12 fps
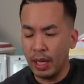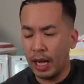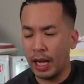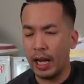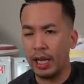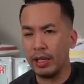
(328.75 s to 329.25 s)

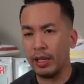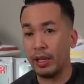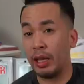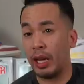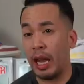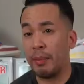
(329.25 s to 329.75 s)
uh,
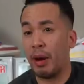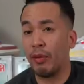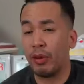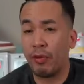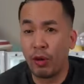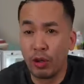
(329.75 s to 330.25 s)
they came out
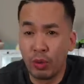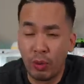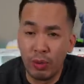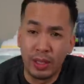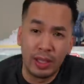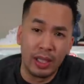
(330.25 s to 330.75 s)
with the first one
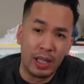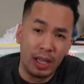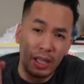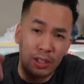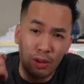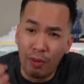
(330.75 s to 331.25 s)
was
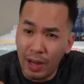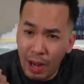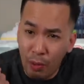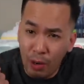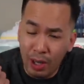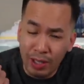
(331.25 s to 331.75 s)
the Solefly
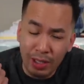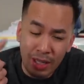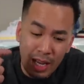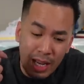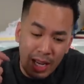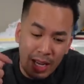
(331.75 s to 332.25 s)
ones,
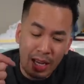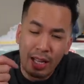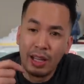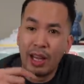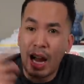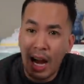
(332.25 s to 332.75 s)

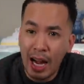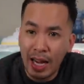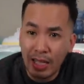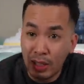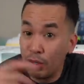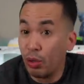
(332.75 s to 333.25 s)
the
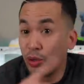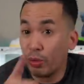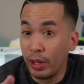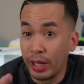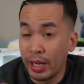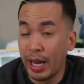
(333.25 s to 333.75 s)
highs. Those are
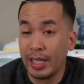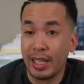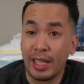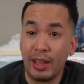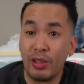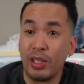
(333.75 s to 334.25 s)
really nice. I
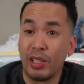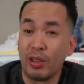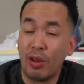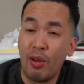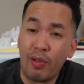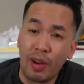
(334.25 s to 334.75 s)
think those things are
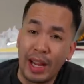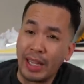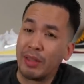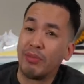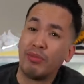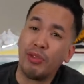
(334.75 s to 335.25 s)
going for like
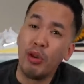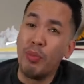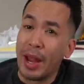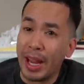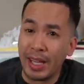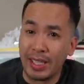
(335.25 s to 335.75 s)
two
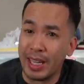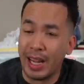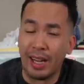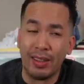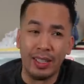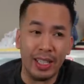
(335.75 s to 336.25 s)
bands
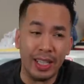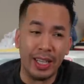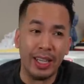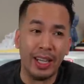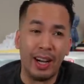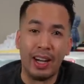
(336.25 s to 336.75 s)
now.
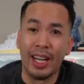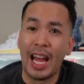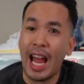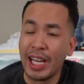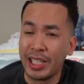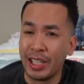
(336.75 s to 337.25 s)
And
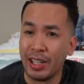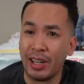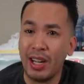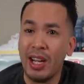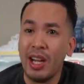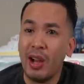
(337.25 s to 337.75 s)
last year
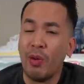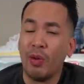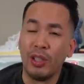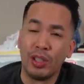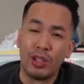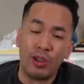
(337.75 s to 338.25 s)

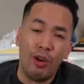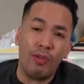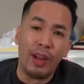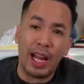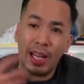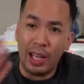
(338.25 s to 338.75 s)
was the
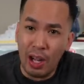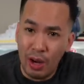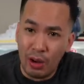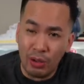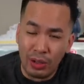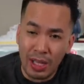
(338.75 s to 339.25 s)
Solefly
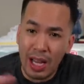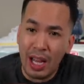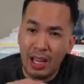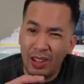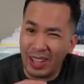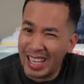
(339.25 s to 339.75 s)
lows,
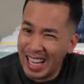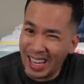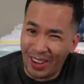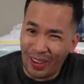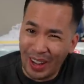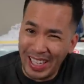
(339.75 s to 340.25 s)
Look, kind of
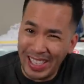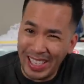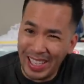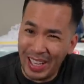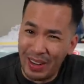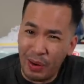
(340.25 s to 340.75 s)
crazy
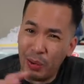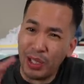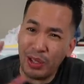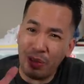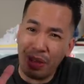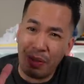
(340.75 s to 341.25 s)
though. I
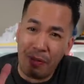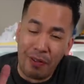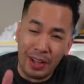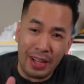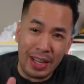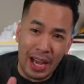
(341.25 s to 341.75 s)
wasn't really
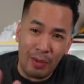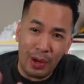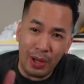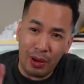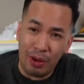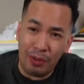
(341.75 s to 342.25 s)
feeling that
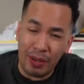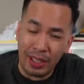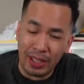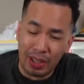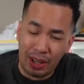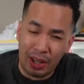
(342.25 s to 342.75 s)
one. No
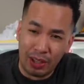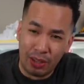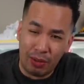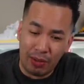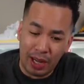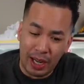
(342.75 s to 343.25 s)
offense. Sorry,
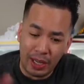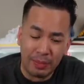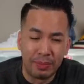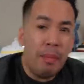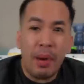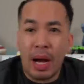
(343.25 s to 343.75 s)
fly,
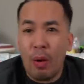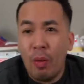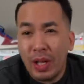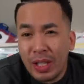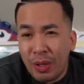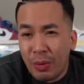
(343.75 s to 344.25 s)
But I
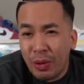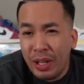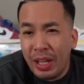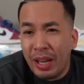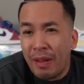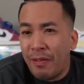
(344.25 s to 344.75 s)
wasn't
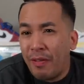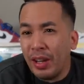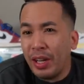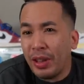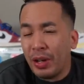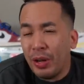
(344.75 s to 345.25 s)
really
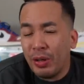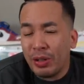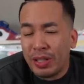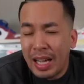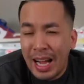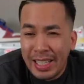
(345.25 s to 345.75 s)
feeling
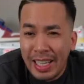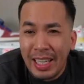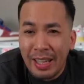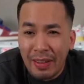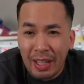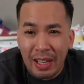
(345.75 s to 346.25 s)
those. I did
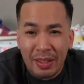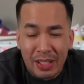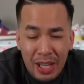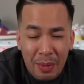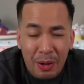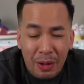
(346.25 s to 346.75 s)
end up getting a
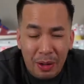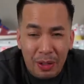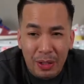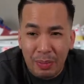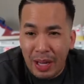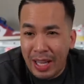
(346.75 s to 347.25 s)
W on
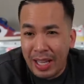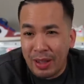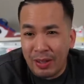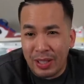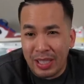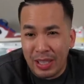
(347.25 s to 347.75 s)
those, but I let
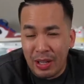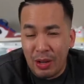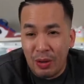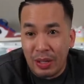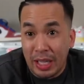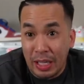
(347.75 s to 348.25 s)
those things
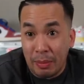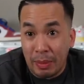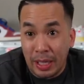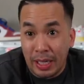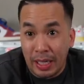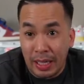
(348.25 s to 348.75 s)
go
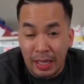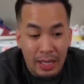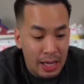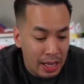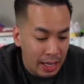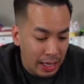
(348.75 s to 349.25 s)
immediately.
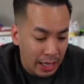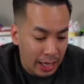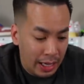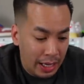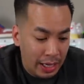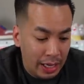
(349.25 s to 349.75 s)

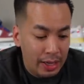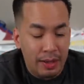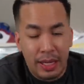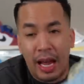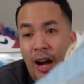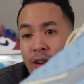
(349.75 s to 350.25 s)
And
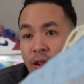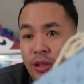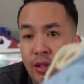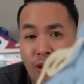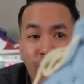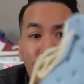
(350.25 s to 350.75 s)
now the
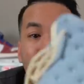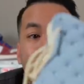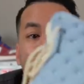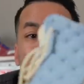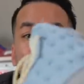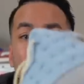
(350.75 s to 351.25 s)
Solefly
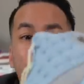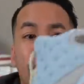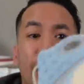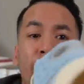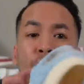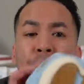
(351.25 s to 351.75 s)
13s. And
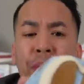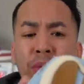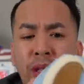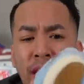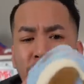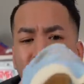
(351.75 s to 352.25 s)
I know what people
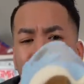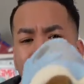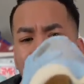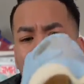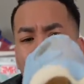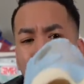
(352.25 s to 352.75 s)
said. I think these
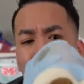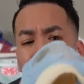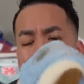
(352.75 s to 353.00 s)
things